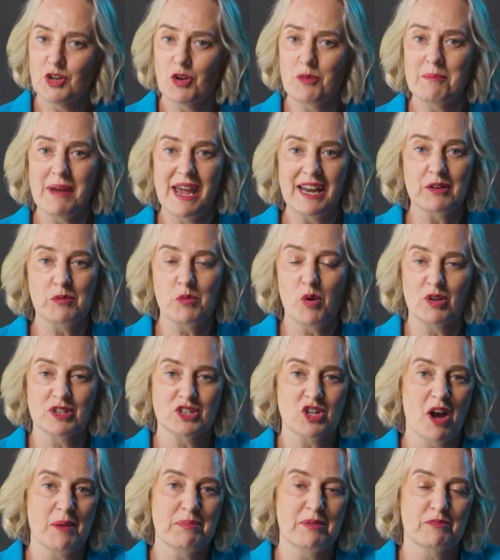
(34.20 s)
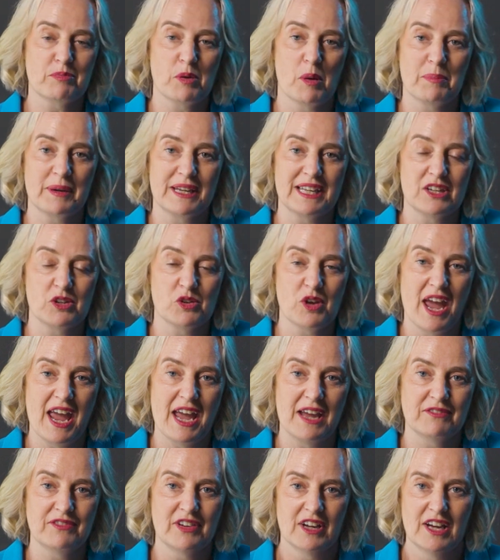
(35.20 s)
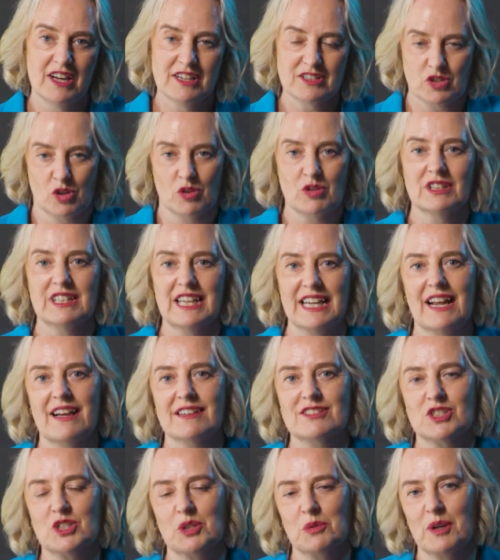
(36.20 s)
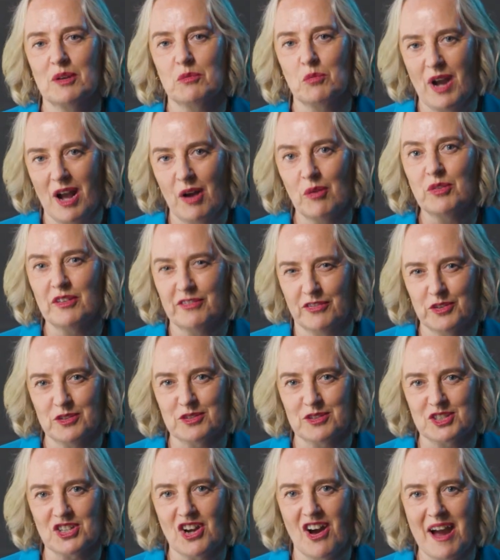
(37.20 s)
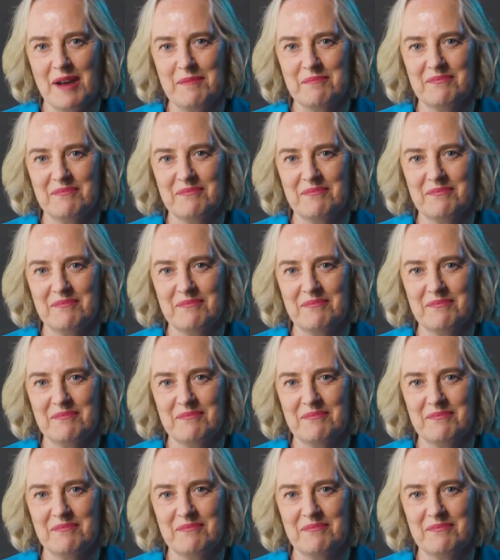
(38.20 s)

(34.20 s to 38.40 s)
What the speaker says: no matter what type of property you have, so let us do it well the first time.